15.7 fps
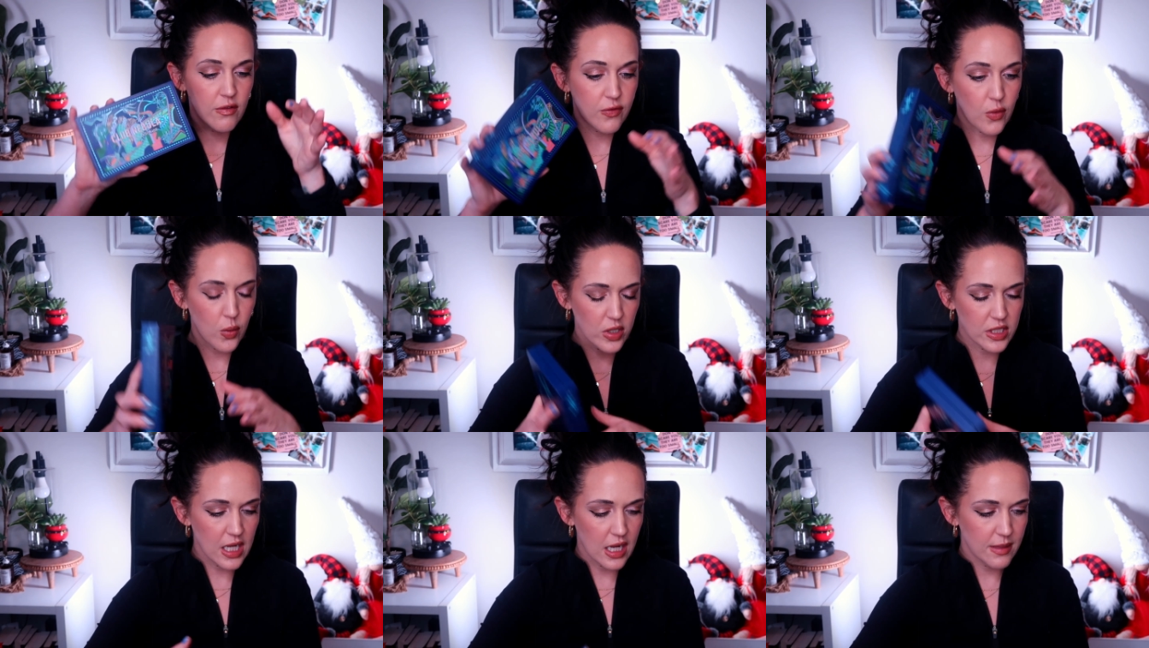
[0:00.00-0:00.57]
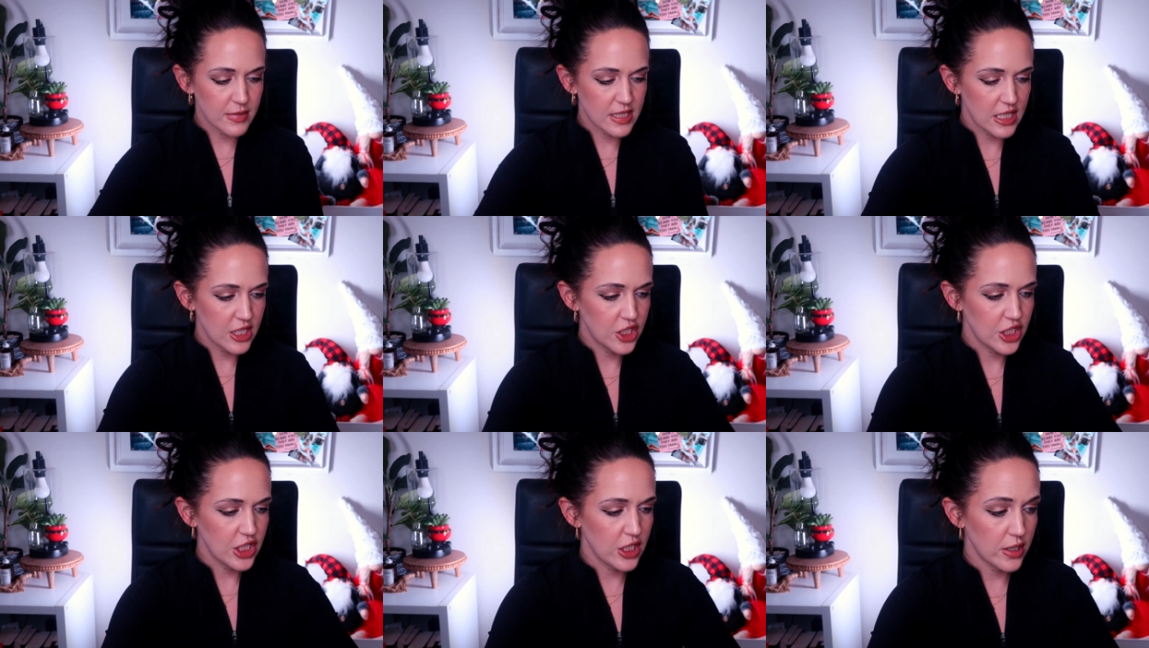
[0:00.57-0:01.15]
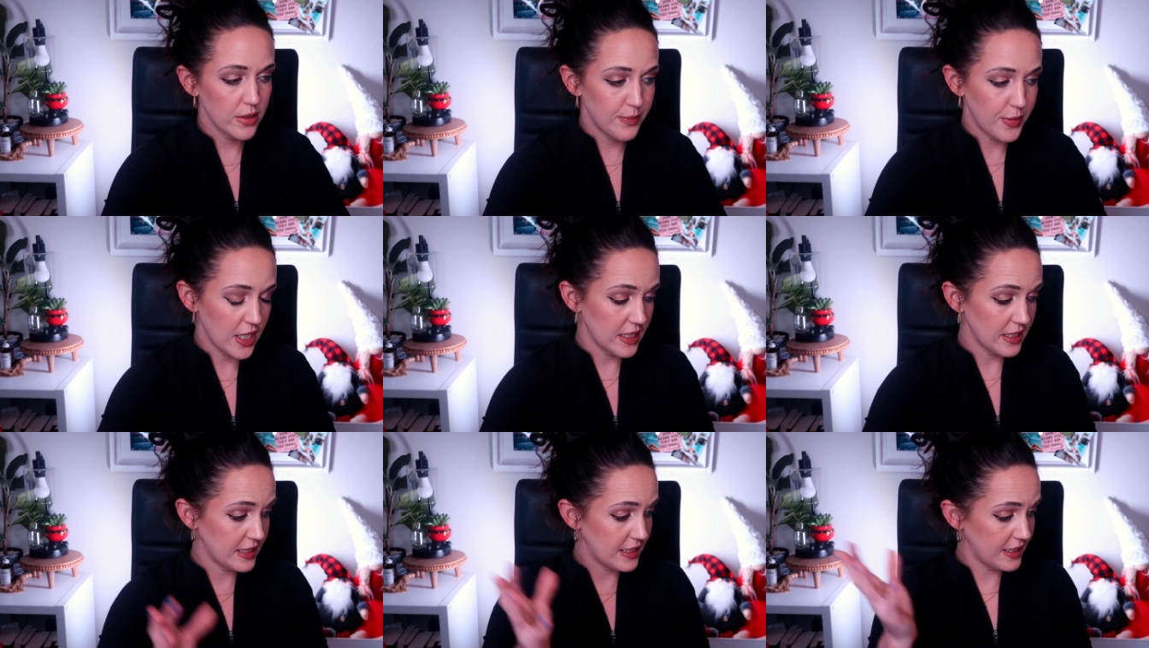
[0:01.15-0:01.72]
four times this year,
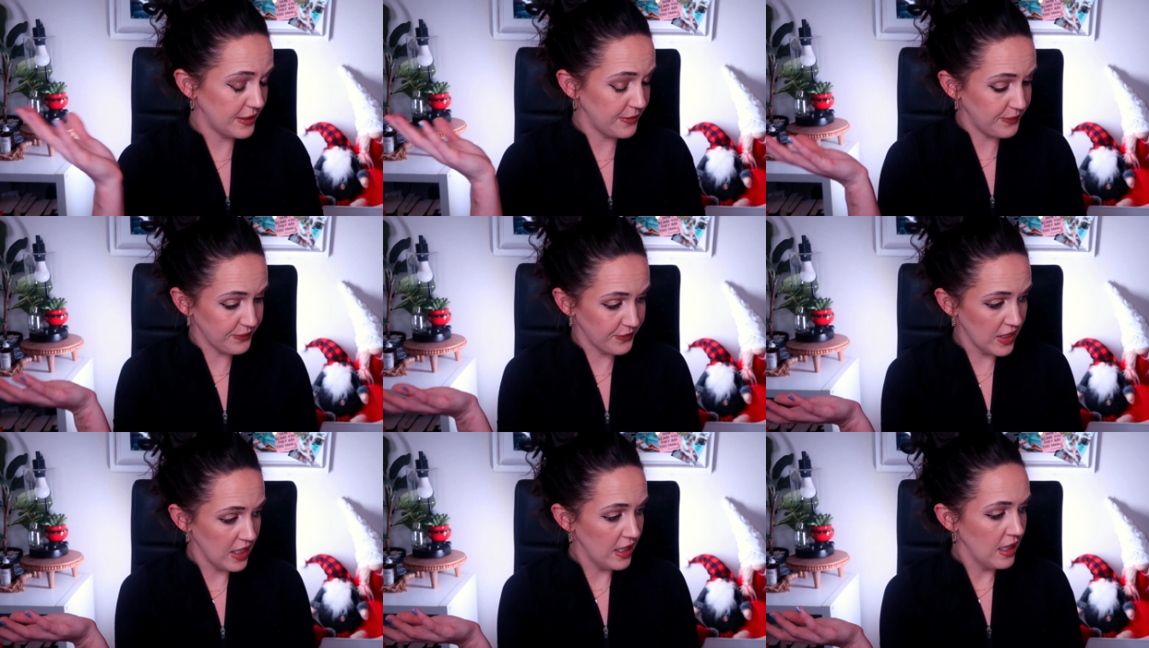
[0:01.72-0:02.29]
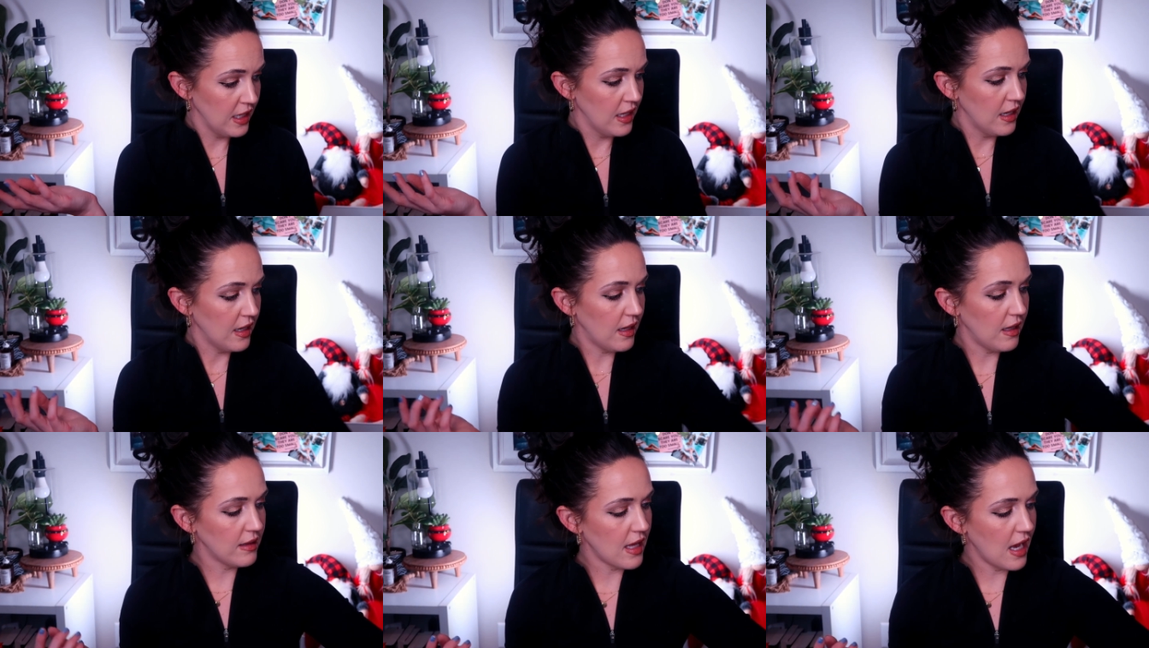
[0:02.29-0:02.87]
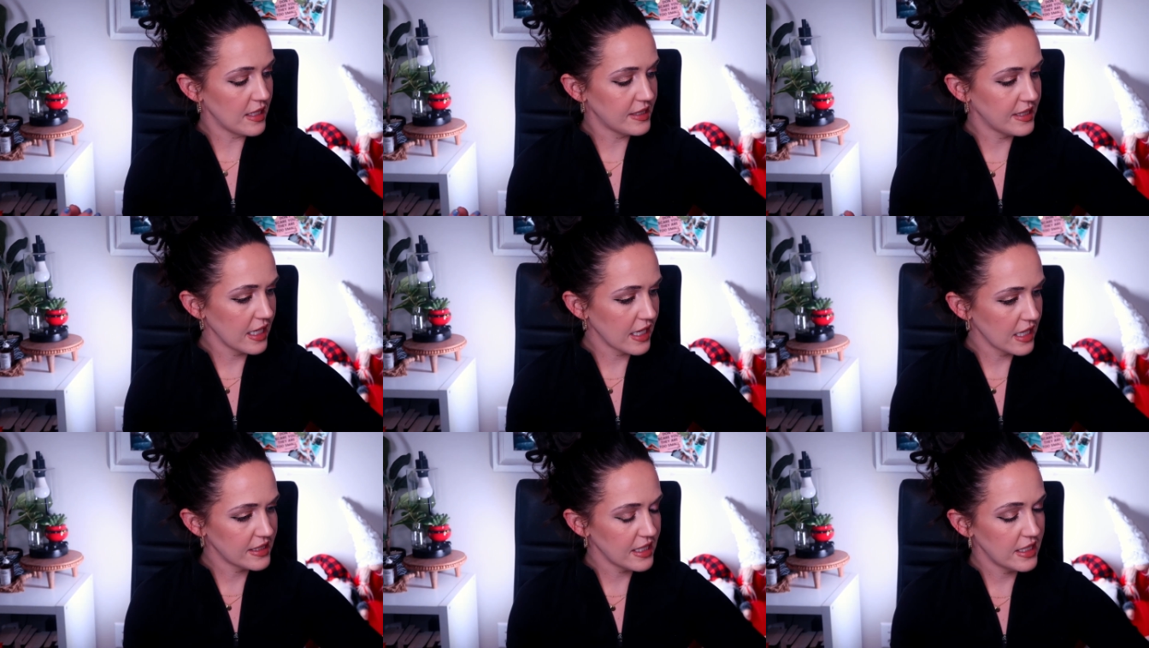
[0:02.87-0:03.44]
but alas,
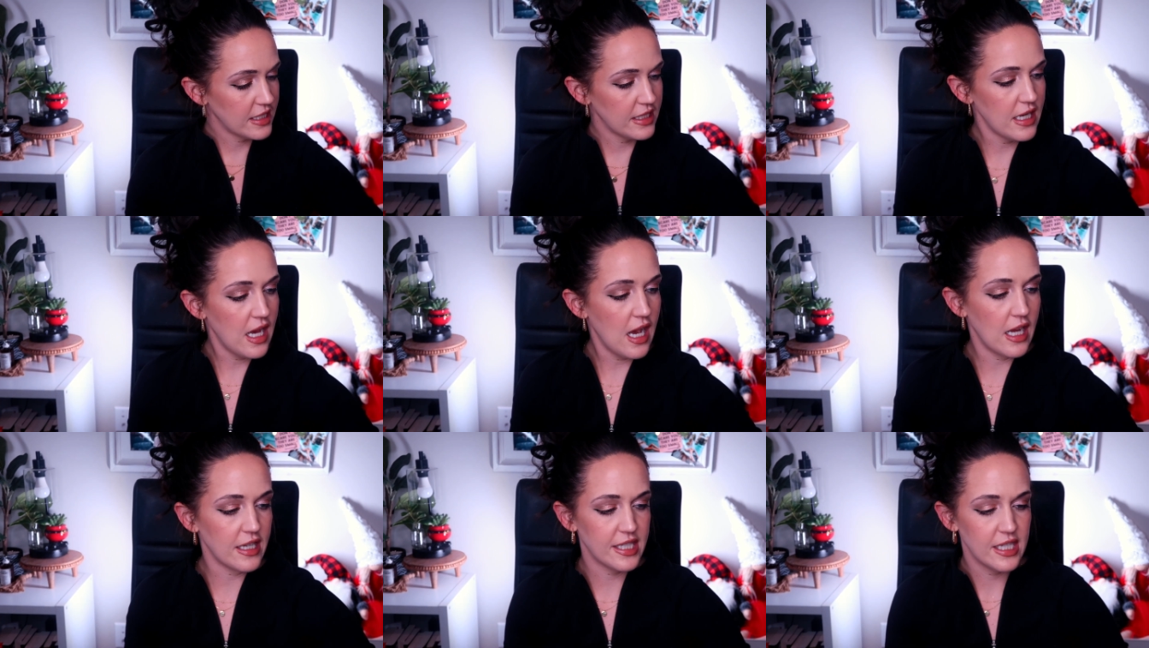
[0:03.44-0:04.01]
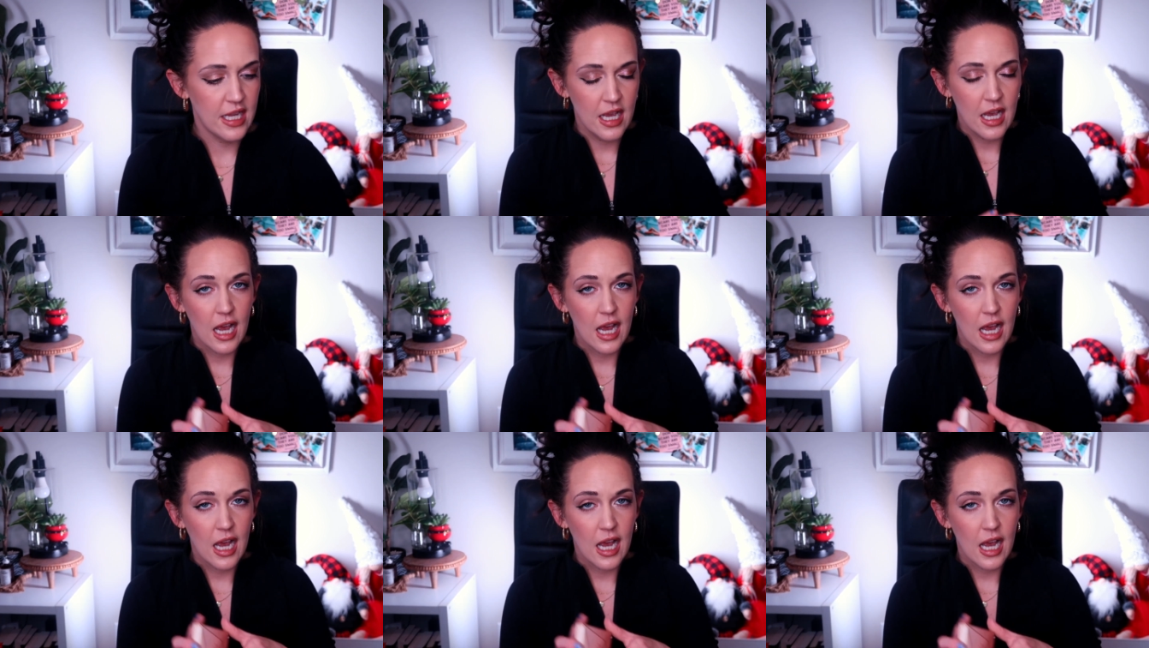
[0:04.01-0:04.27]
I guess I did not.